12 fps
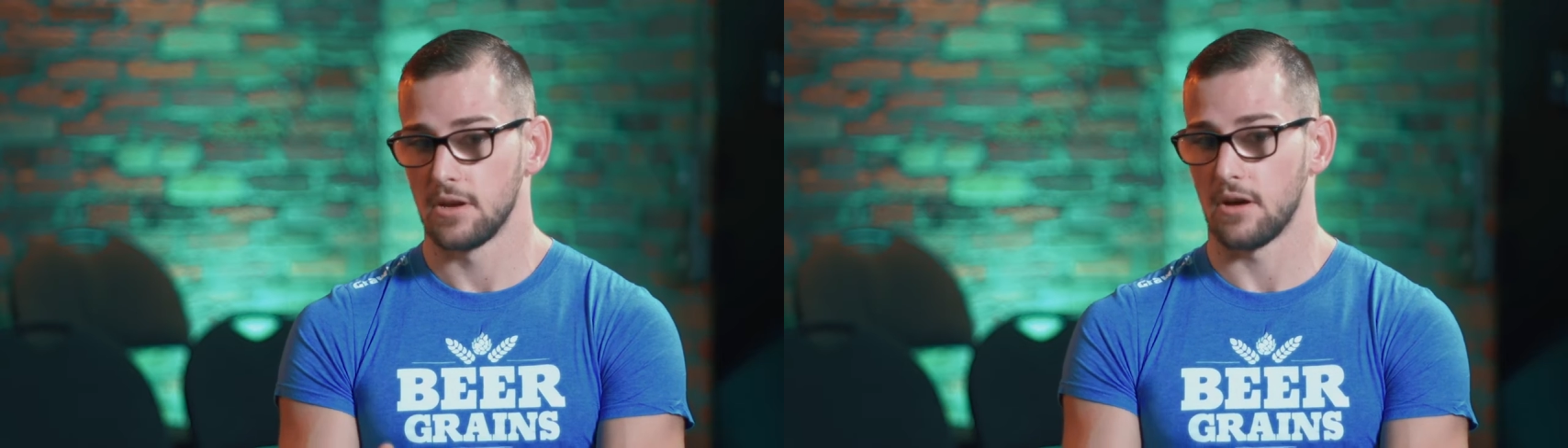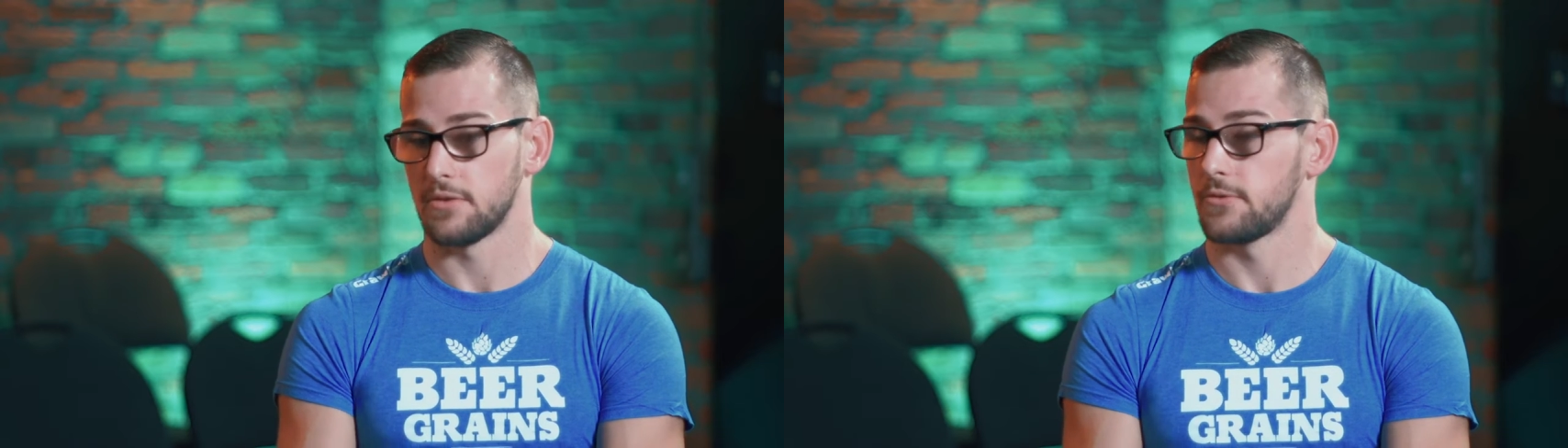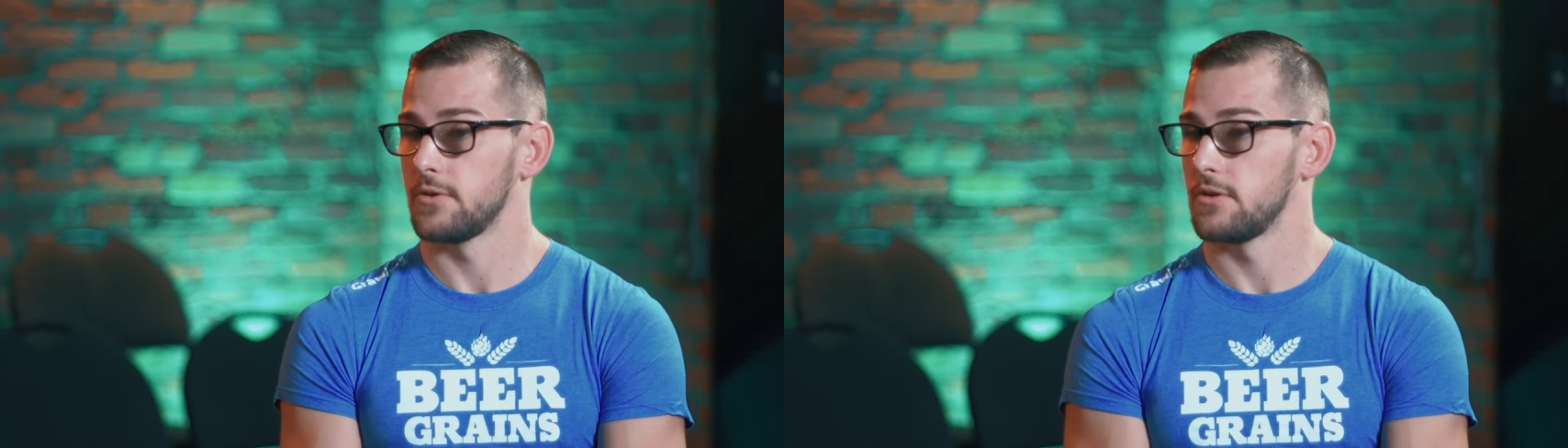
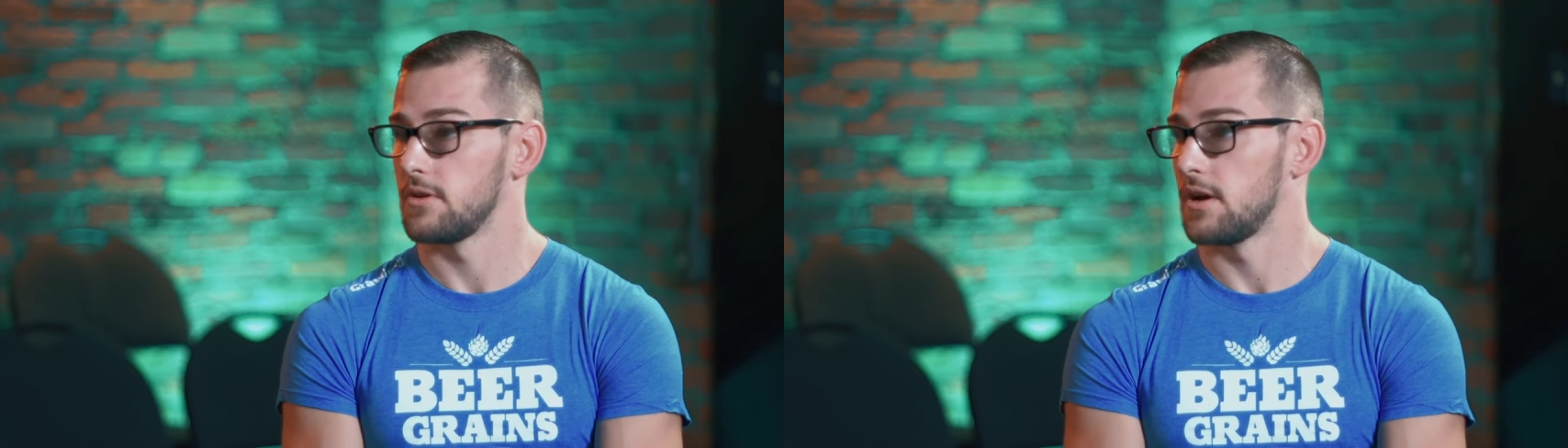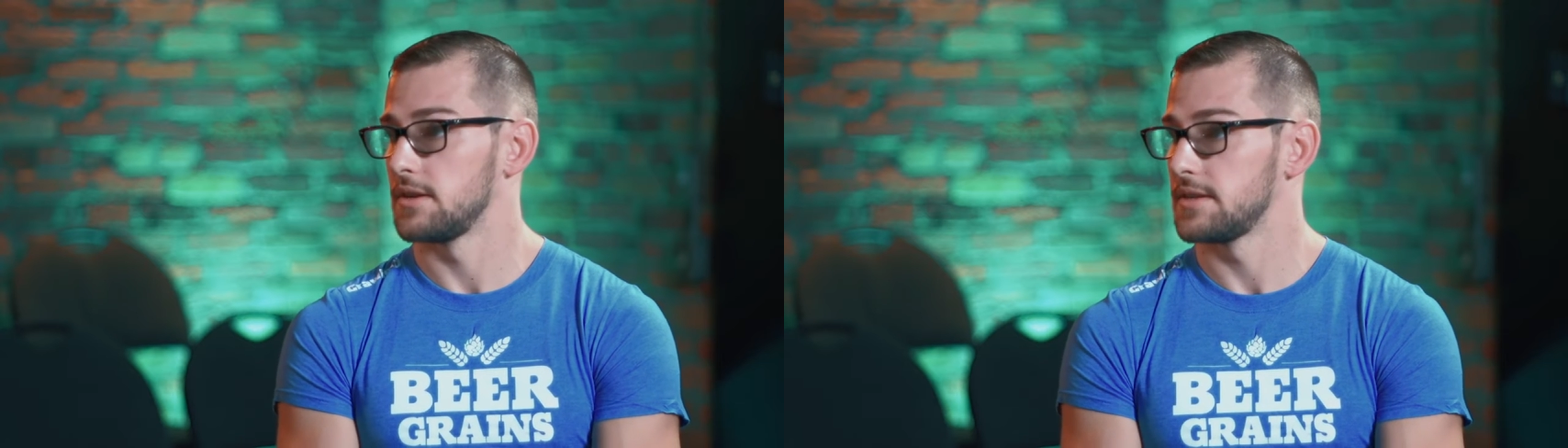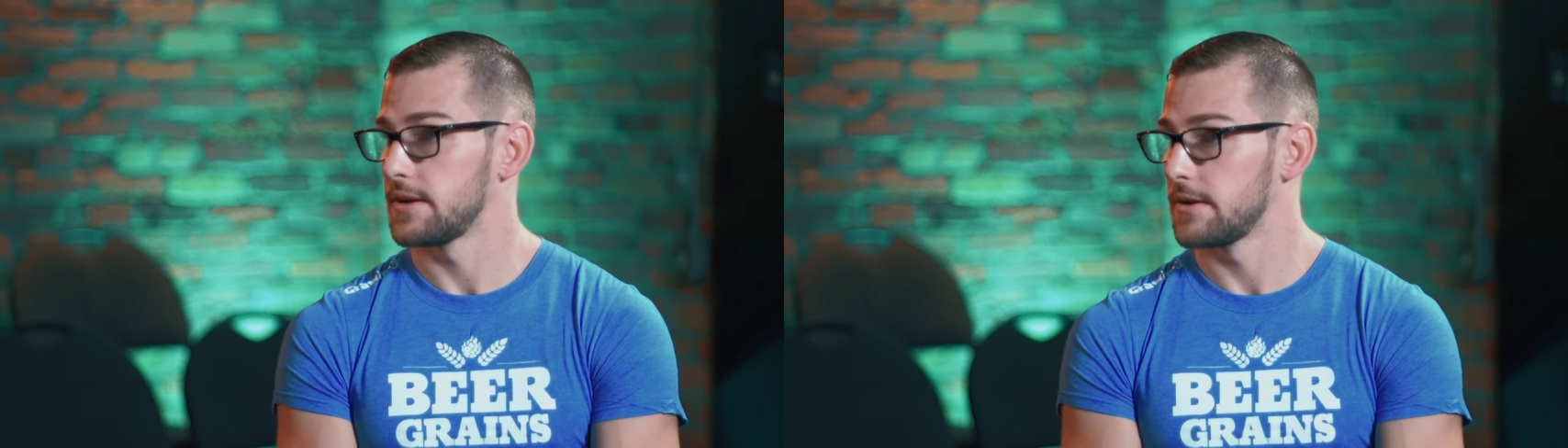
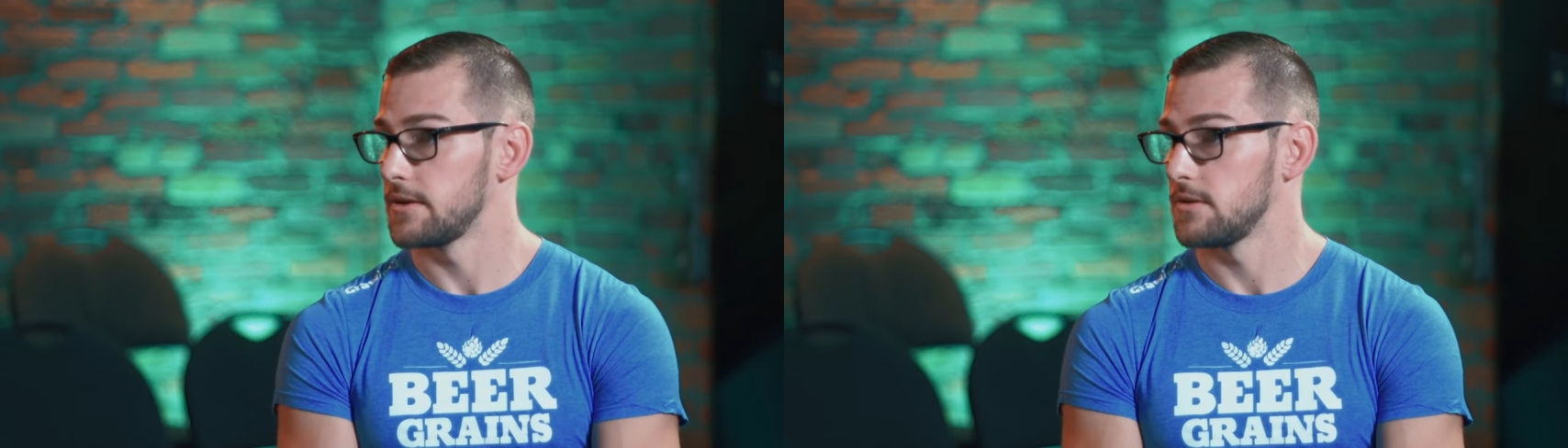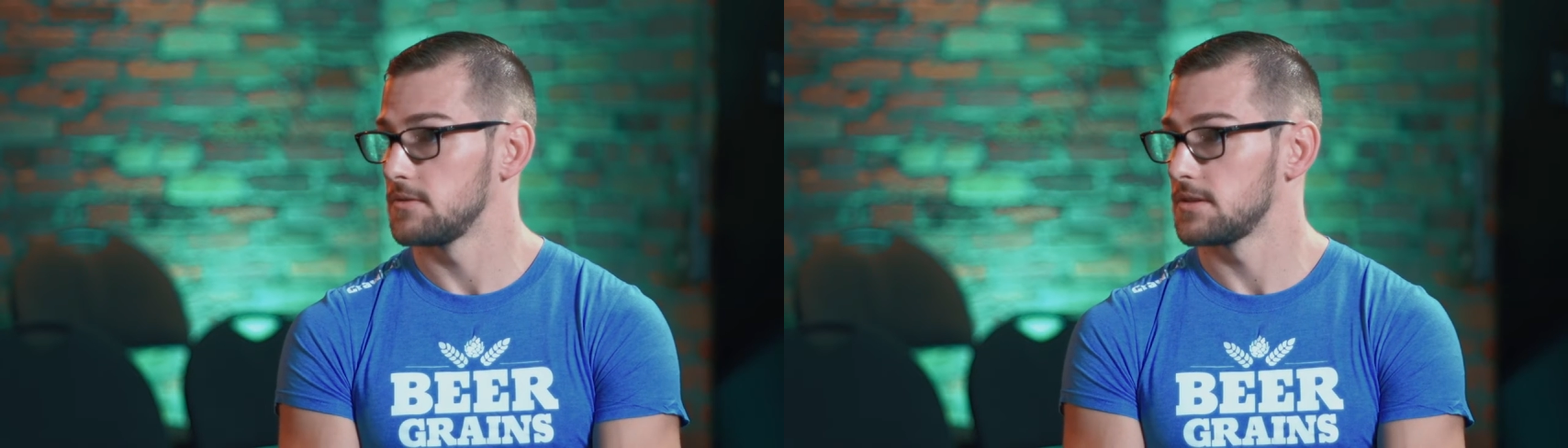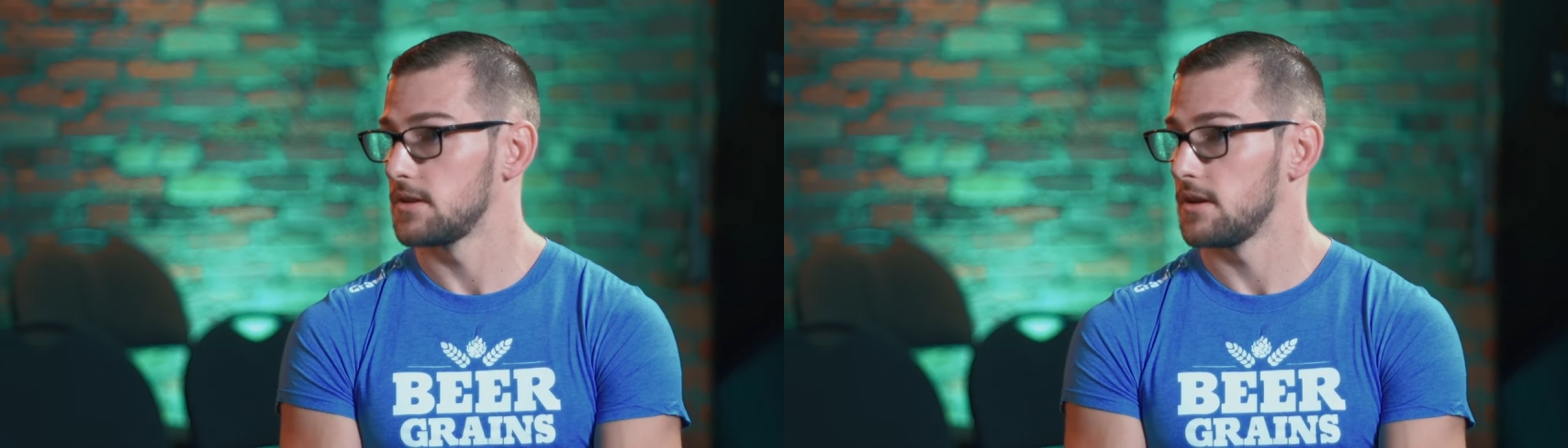
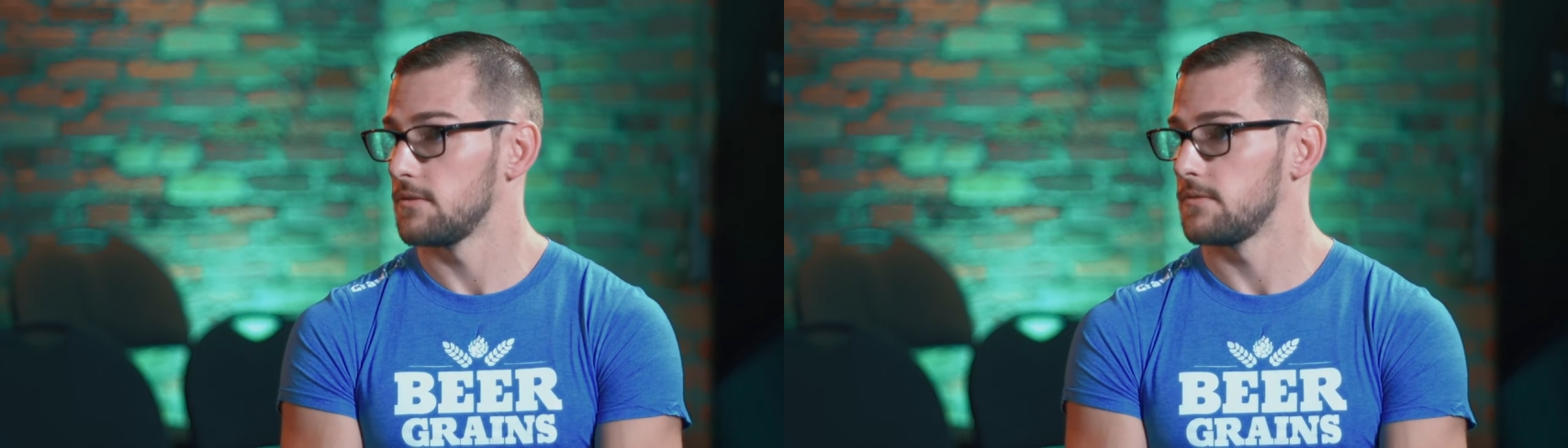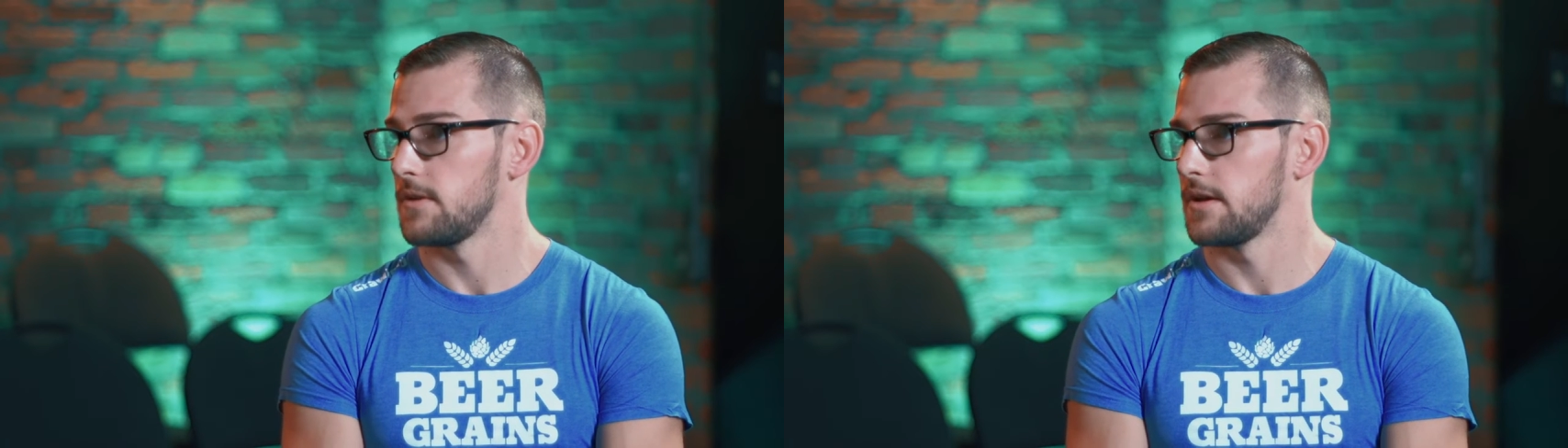Ontario and stuff.